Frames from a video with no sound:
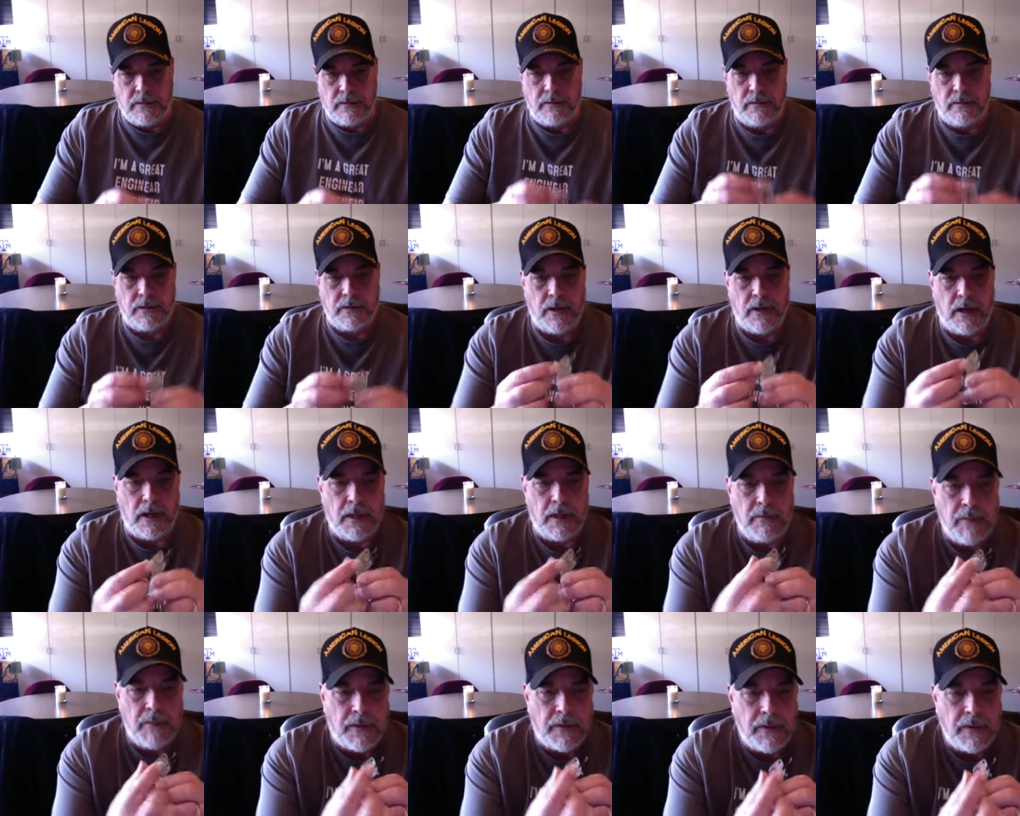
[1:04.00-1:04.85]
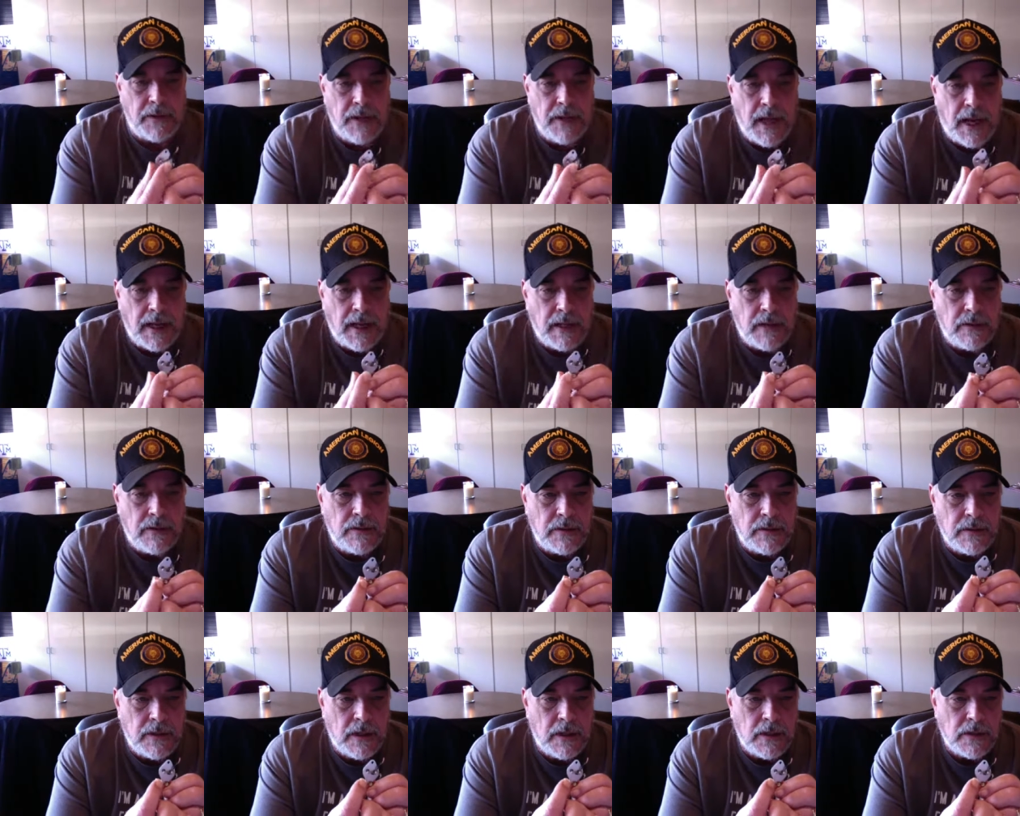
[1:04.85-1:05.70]
we're talking about the diode
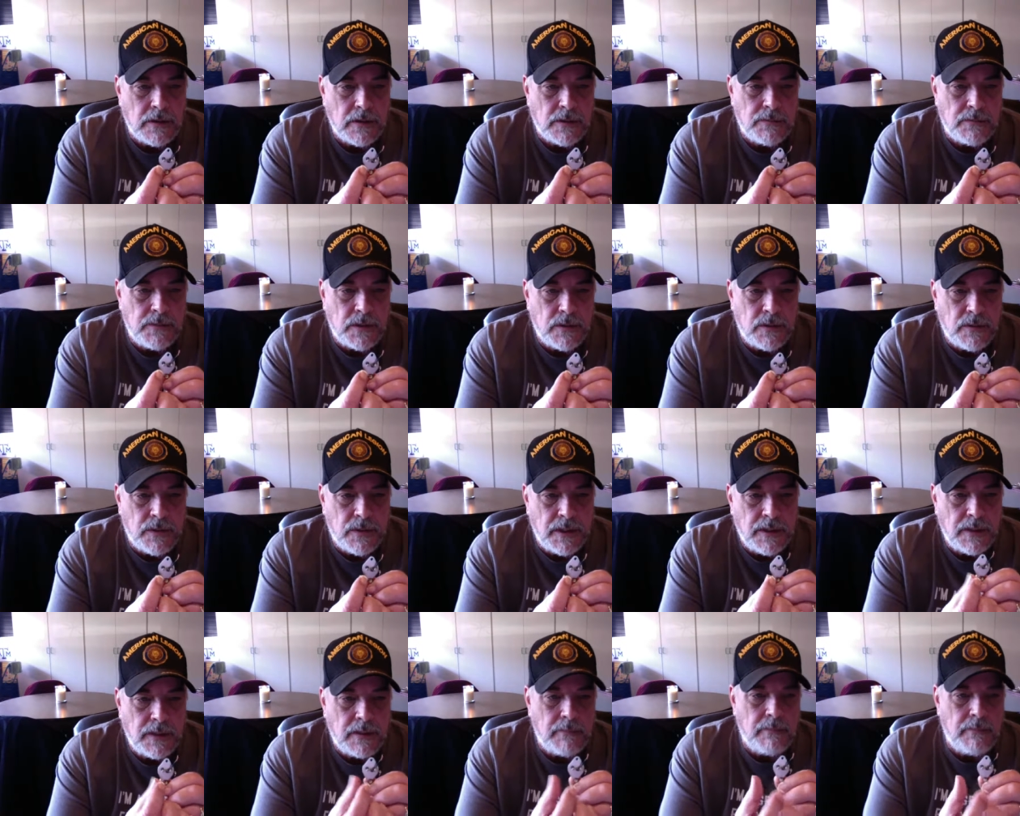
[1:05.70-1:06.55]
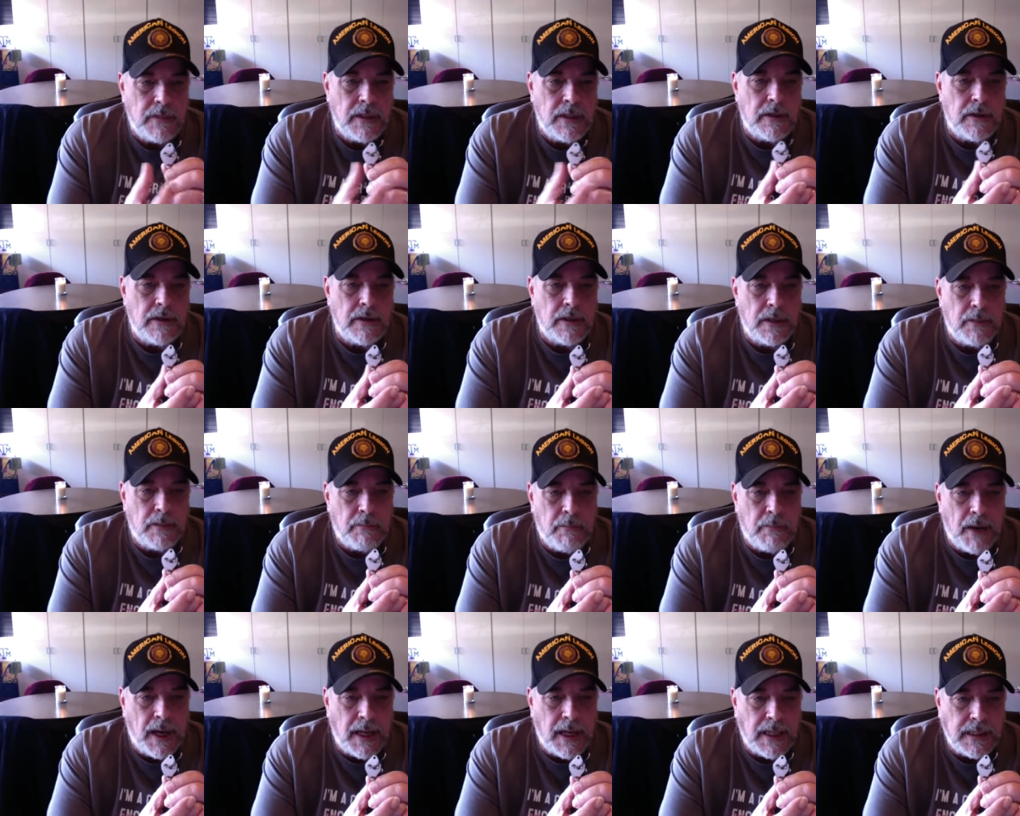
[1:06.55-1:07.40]
that goes between the emitter and the
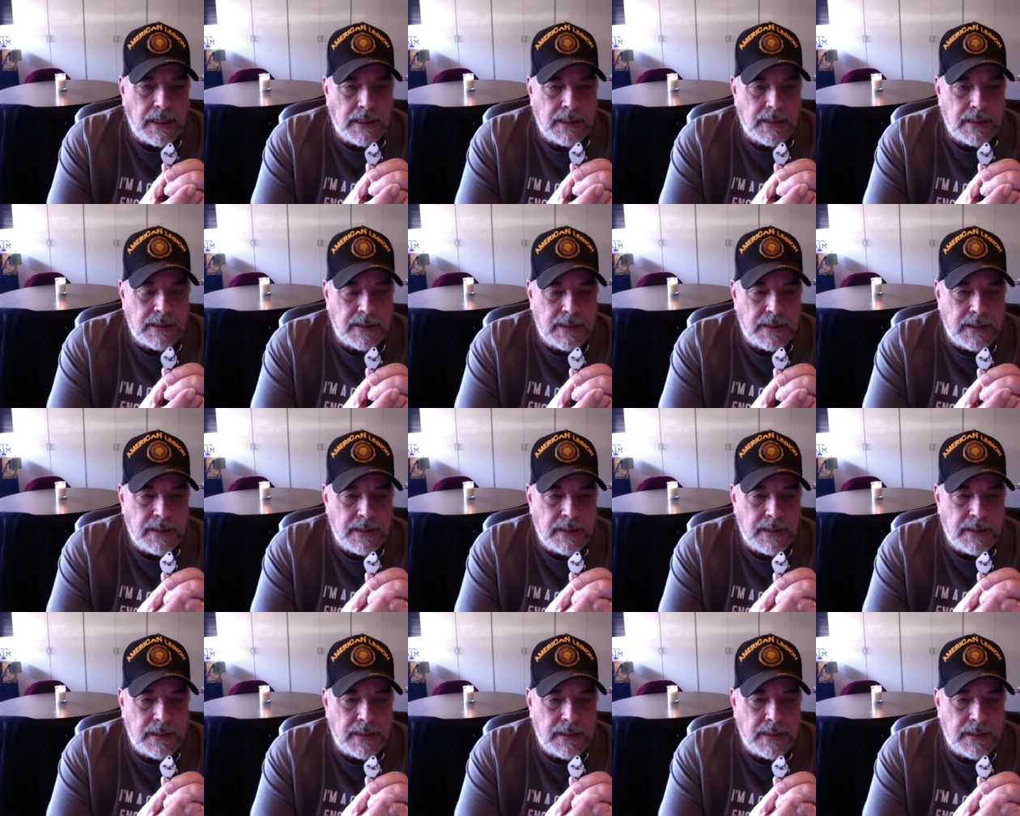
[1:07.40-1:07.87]
base.